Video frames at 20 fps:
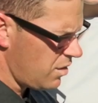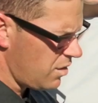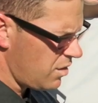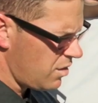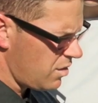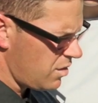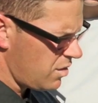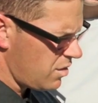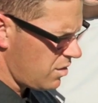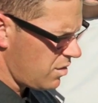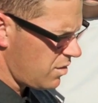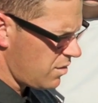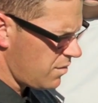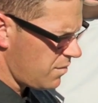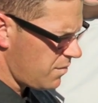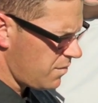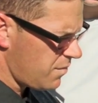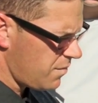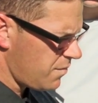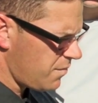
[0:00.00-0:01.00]
to
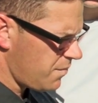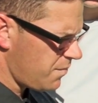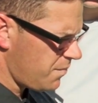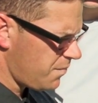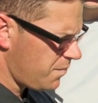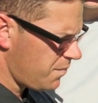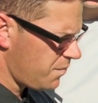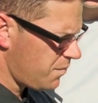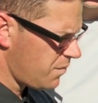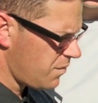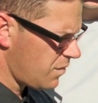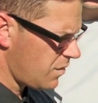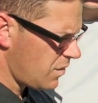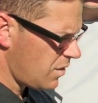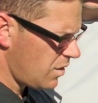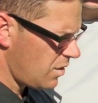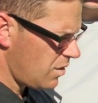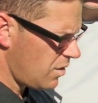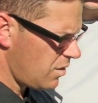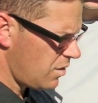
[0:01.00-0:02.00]
change the face.
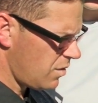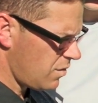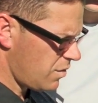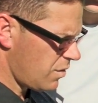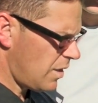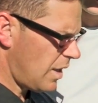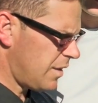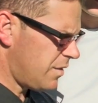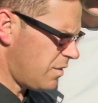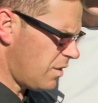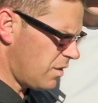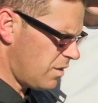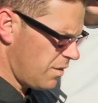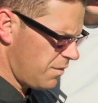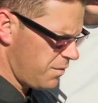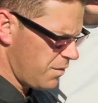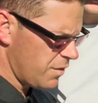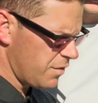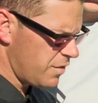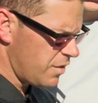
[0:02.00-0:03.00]
So that's the
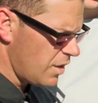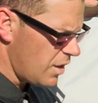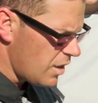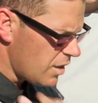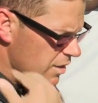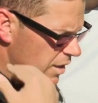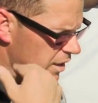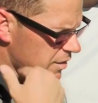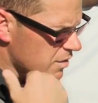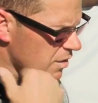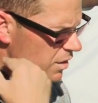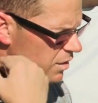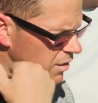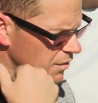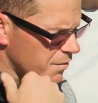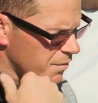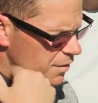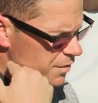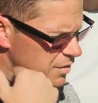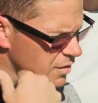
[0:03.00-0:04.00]
difference. That's the
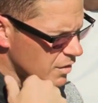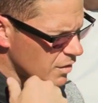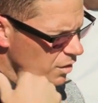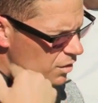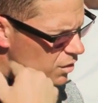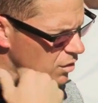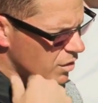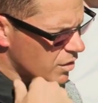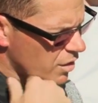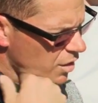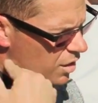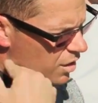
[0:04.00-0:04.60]
difference in the look